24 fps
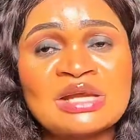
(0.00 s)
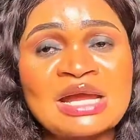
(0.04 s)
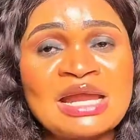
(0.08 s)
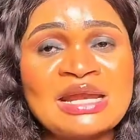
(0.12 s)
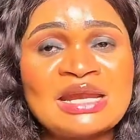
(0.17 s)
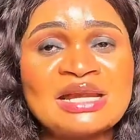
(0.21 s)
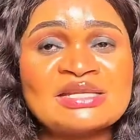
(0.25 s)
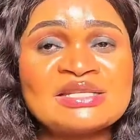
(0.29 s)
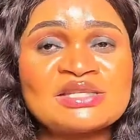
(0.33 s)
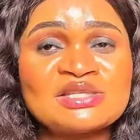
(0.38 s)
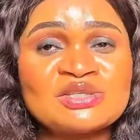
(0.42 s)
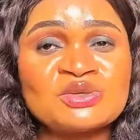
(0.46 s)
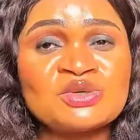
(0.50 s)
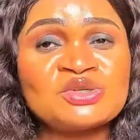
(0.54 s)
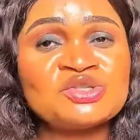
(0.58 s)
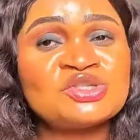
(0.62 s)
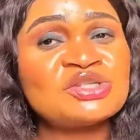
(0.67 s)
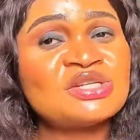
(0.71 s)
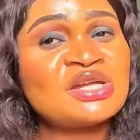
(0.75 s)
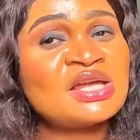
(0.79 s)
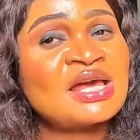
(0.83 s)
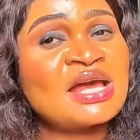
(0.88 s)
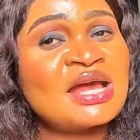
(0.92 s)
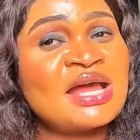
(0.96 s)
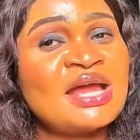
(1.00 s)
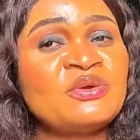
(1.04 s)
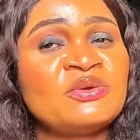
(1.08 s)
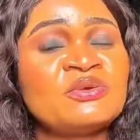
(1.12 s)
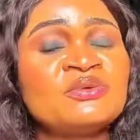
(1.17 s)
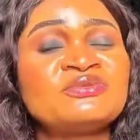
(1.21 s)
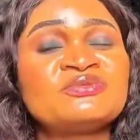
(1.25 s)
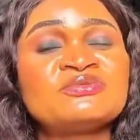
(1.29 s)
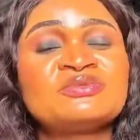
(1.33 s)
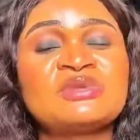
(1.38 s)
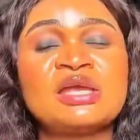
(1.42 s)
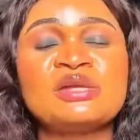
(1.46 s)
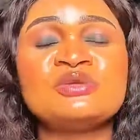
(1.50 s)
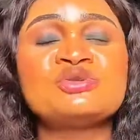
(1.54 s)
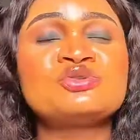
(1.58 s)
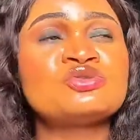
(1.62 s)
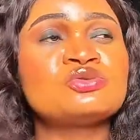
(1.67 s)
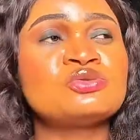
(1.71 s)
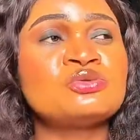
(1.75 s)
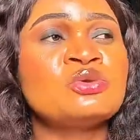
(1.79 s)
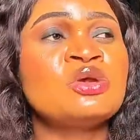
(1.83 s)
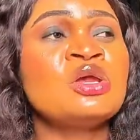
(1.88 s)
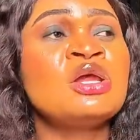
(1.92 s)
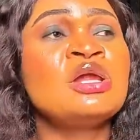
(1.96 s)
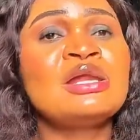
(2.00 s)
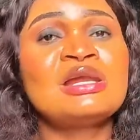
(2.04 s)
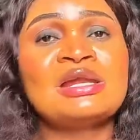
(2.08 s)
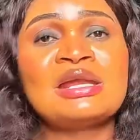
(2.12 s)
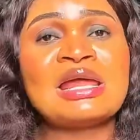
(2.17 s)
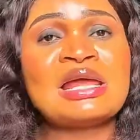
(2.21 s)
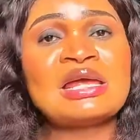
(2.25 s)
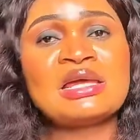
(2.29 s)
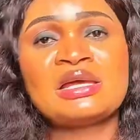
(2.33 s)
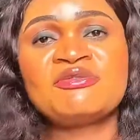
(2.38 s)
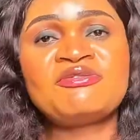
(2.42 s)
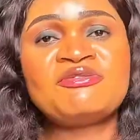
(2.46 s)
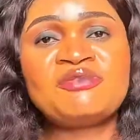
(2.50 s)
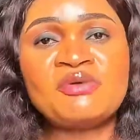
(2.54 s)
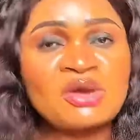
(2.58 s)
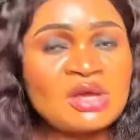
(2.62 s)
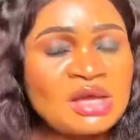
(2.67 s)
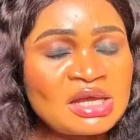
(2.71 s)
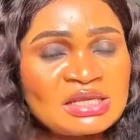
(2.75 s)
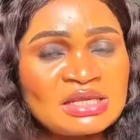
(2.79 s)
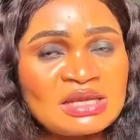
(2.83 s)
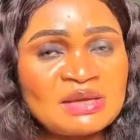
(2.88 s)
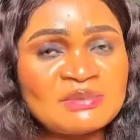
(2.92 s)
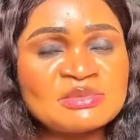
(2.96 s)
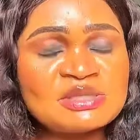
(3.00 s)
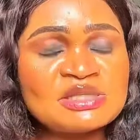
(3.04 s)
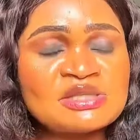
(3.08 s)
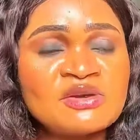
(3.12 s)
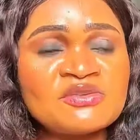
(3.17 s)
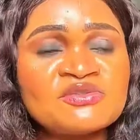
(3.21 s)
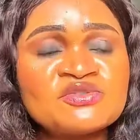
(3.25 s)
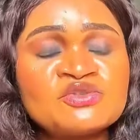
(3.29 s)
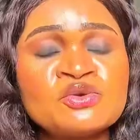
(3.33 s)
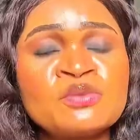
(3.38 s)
and as such they kind of tend to like forget themselves.